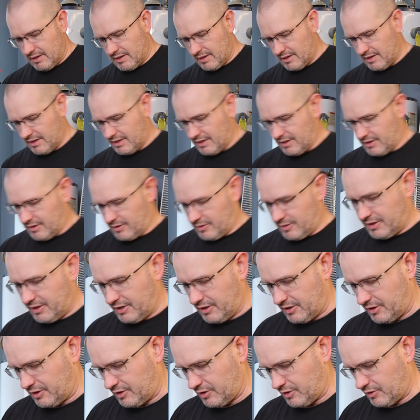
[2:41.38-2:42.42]
Now,
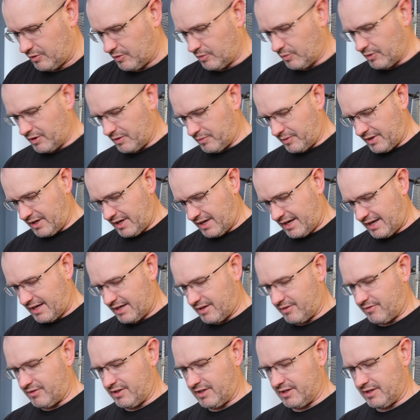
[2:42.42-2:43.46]
what we have